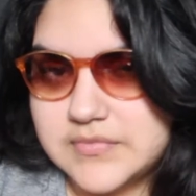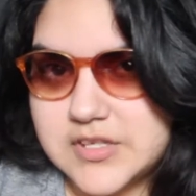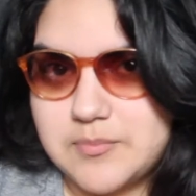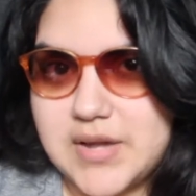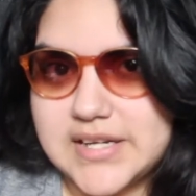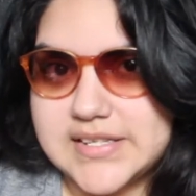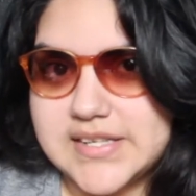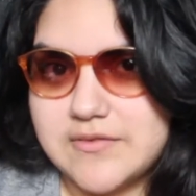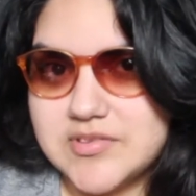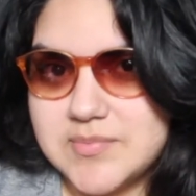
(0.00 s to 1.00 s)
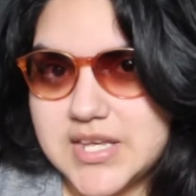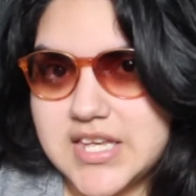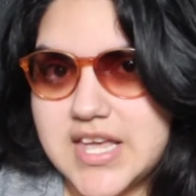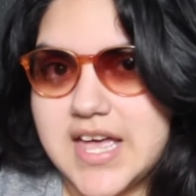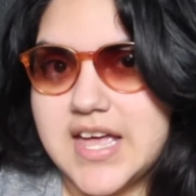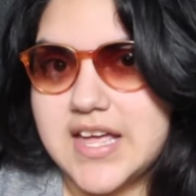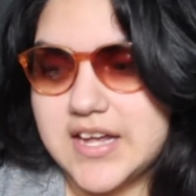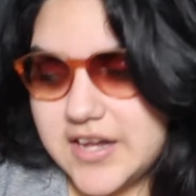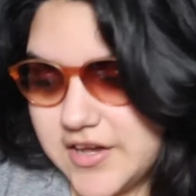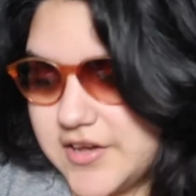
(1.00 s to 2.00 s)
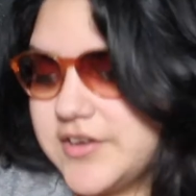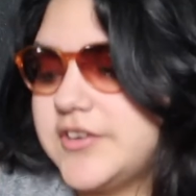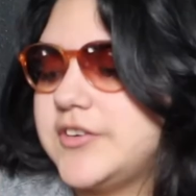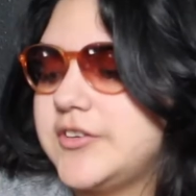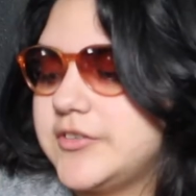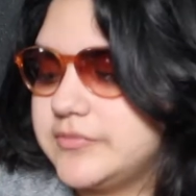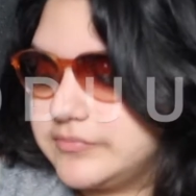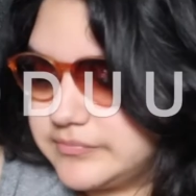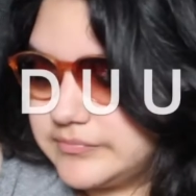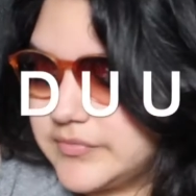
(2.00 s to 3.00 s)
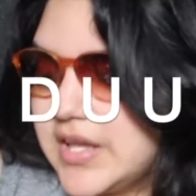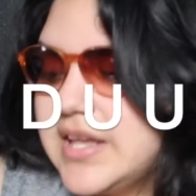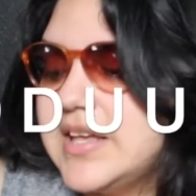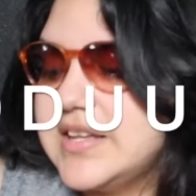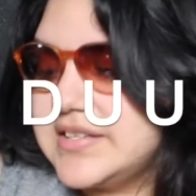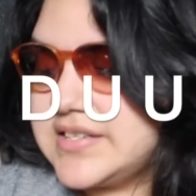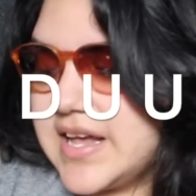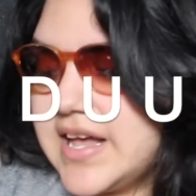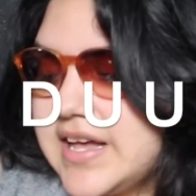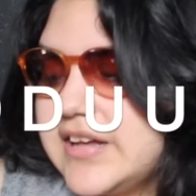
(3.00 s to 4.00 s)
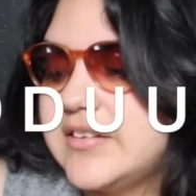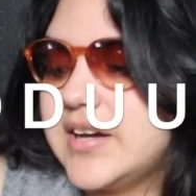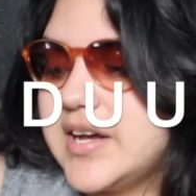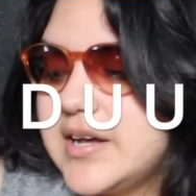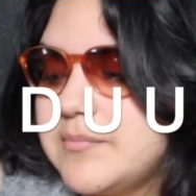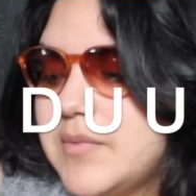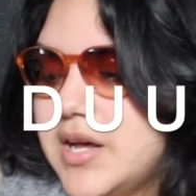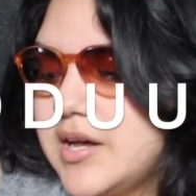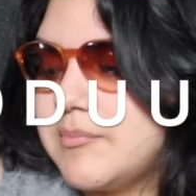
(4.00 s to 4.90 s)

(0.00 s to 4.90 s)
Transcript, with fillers: So practice that with me and go. Down, up,